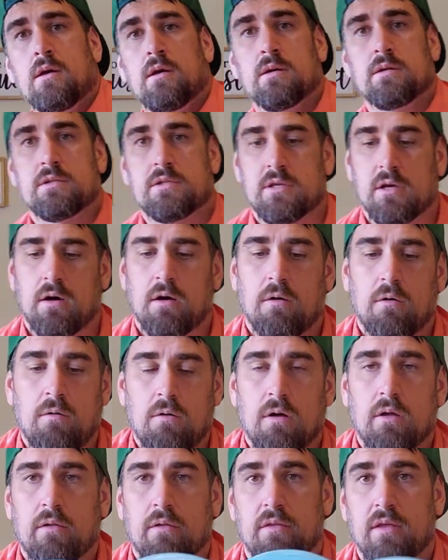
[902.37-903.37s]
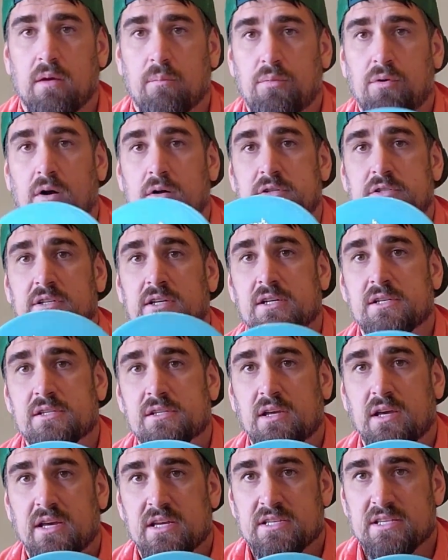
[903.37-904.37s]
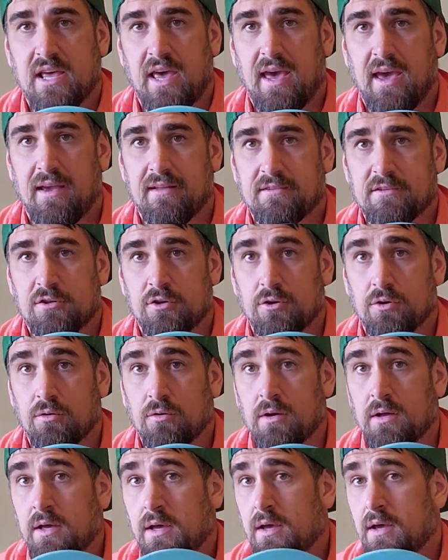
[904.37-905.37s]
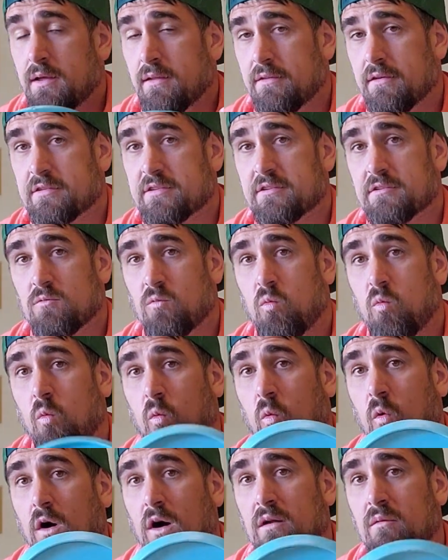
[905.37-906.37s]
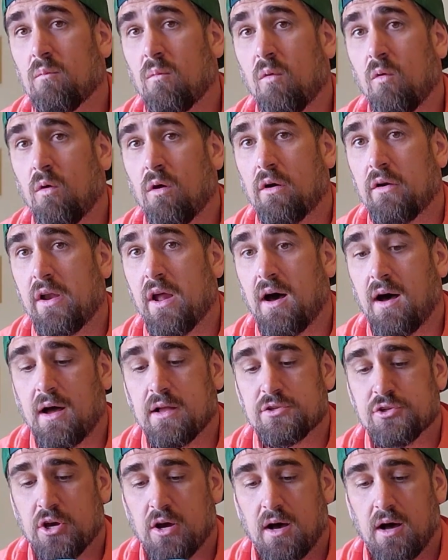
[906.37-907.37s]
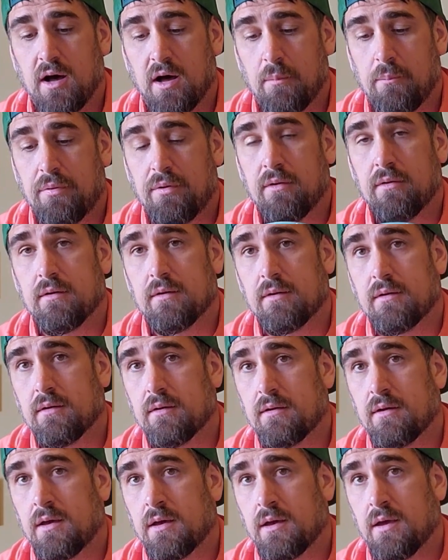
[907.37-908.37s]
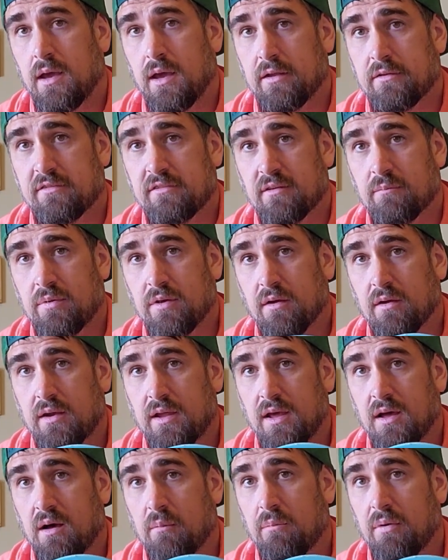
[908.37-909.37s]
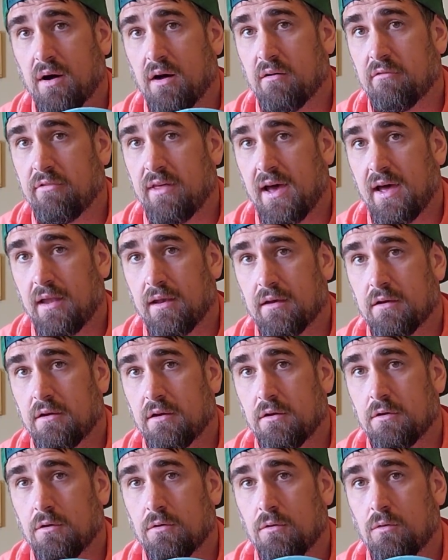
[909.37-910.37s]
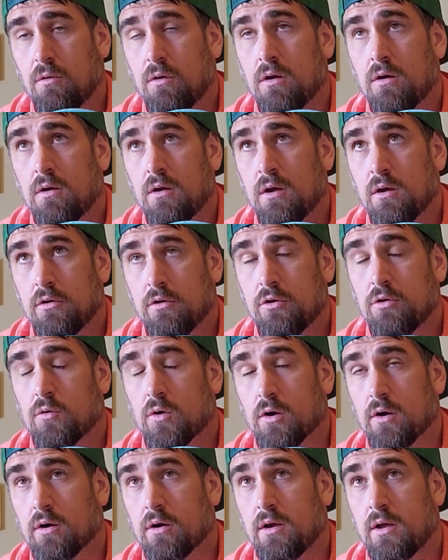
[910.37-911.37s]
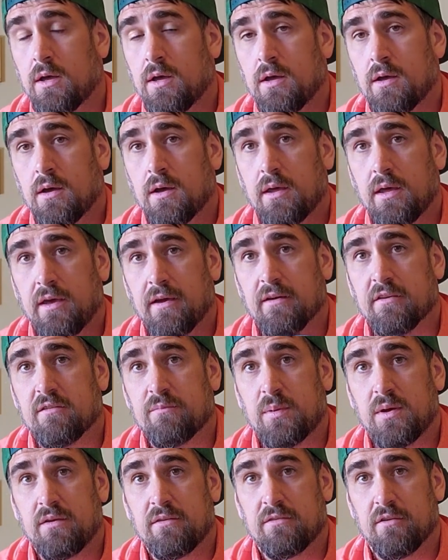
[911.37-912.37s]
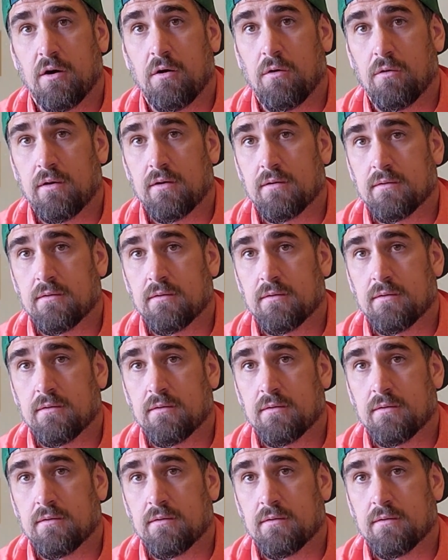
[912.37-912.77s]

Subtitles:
So the approach disc is the A2. This is one more notch up in stability above that newer ESP zone.